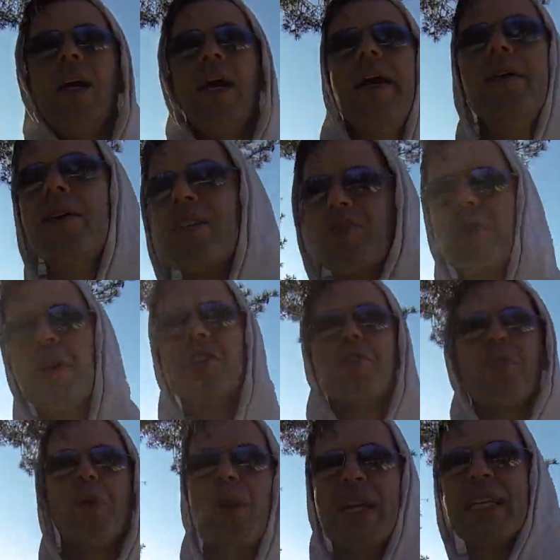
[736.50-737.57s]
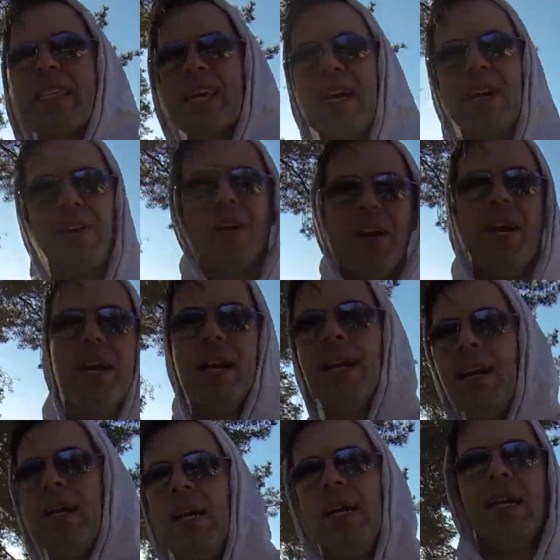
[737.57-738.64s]
Anyways, blows brains out.
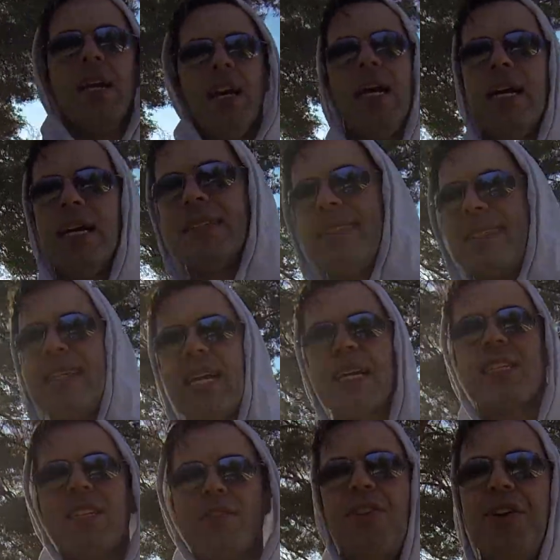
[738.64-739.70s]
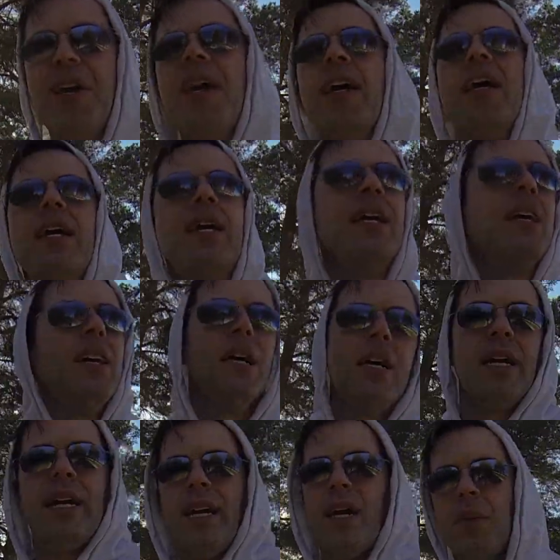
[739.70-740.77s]
Uh, detective
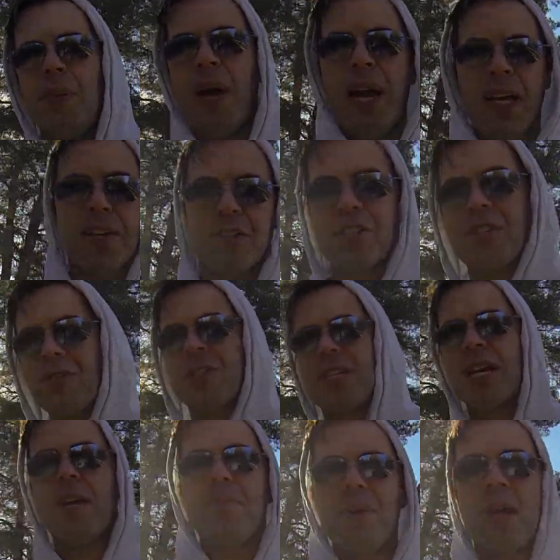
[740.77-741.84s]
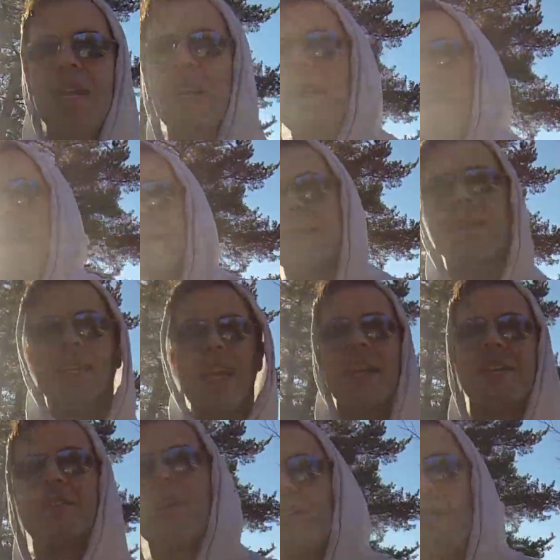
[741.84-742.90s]
uh, Pal shows up. It's like, hey,
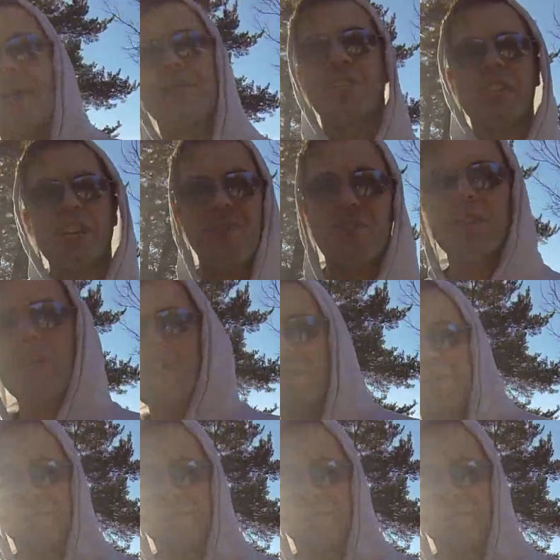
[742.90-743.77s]
it's all over, Jeffrey.